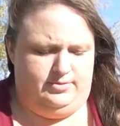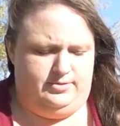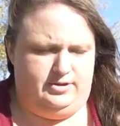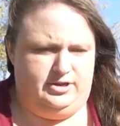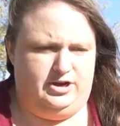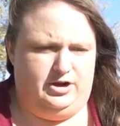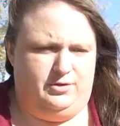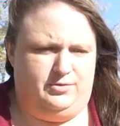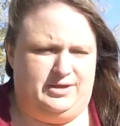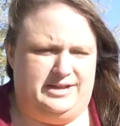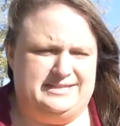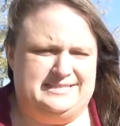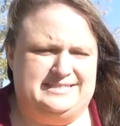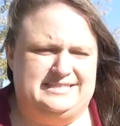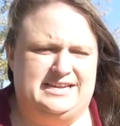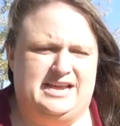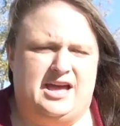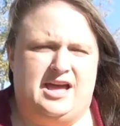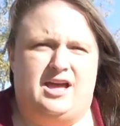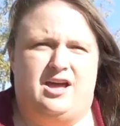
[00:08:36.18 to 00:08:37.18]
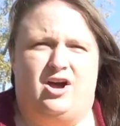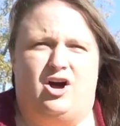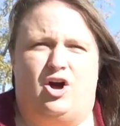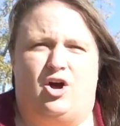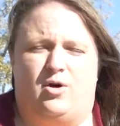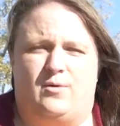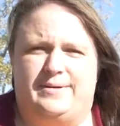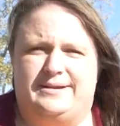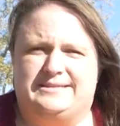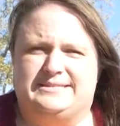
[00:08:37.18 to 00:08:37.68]
You know, that's not
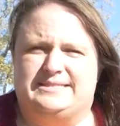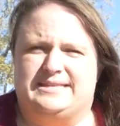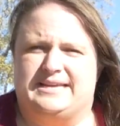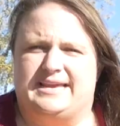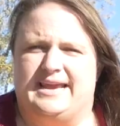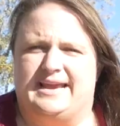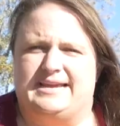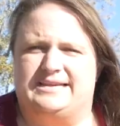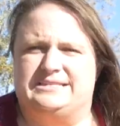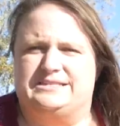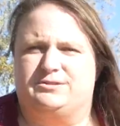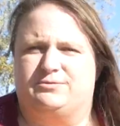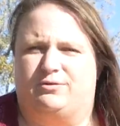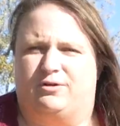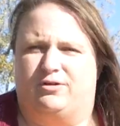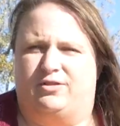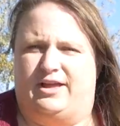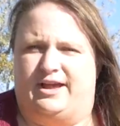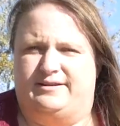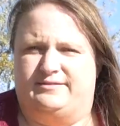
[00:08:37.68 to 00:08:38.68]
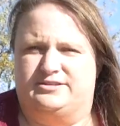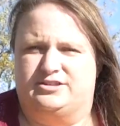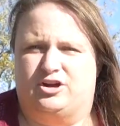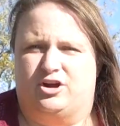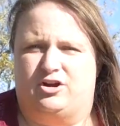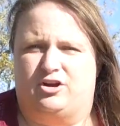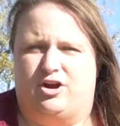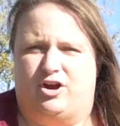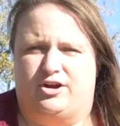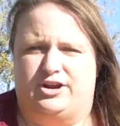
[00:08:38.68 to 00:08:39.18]
always the case for a
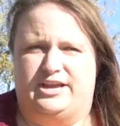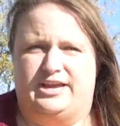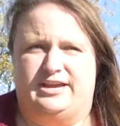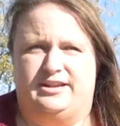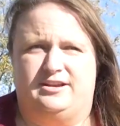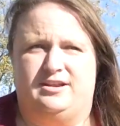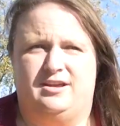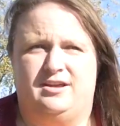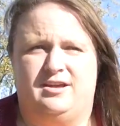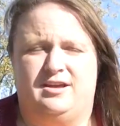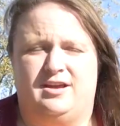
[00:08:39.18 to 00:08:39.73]
livestock guardian.